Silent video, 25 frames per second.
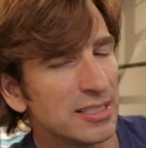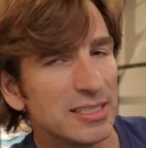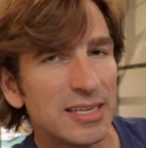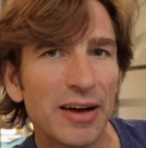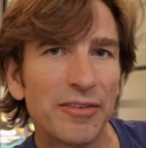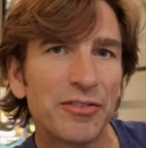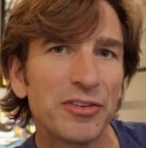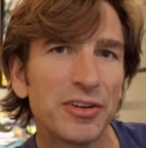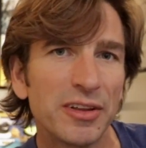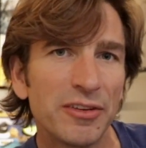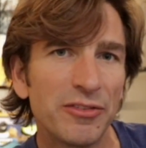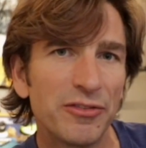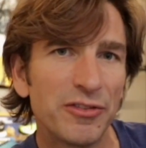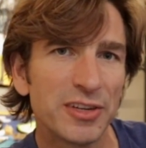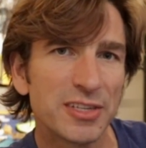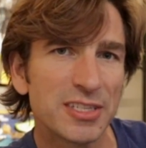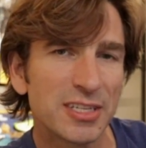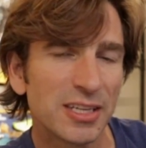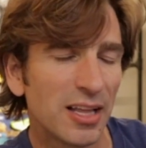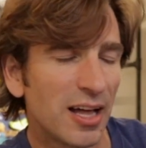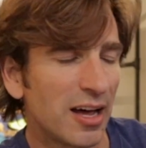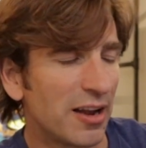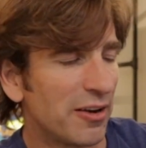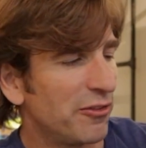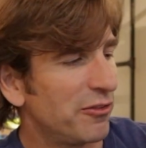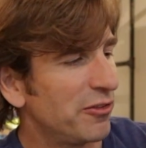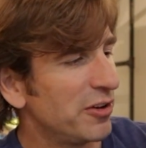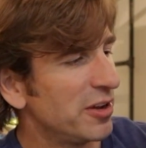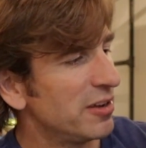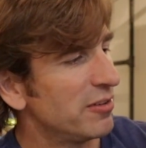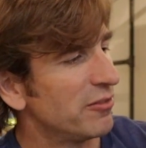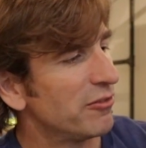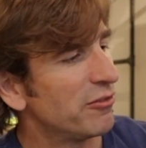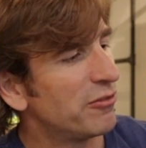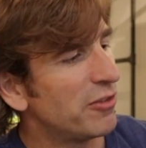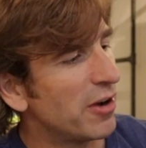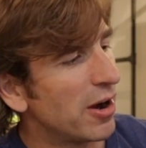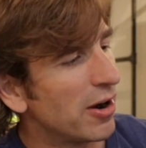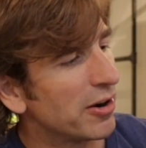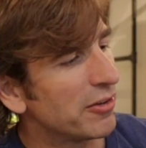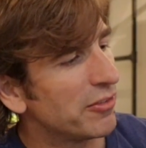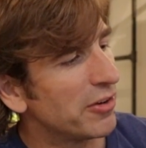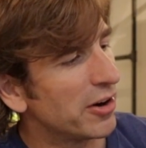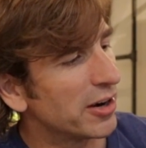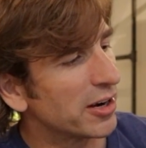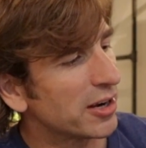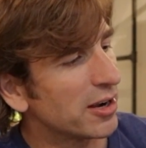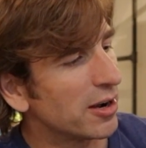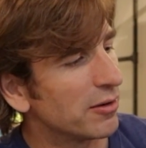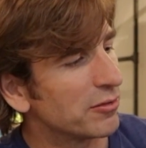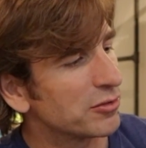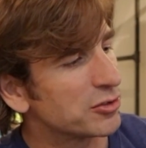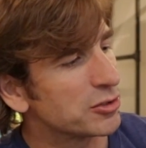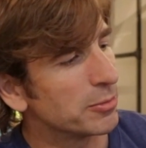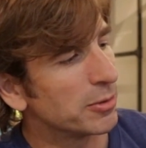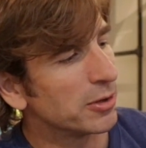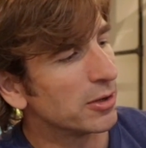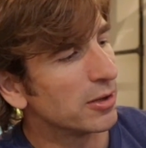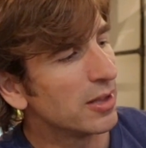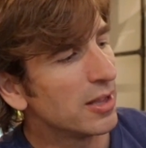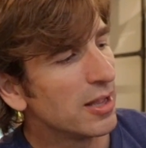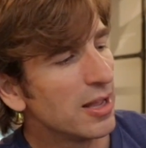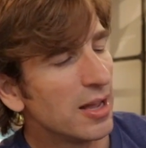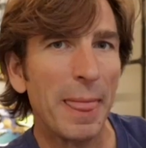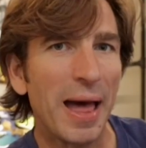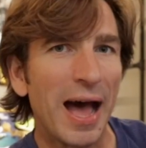definitely fits a lot of feet, very, very comfortable.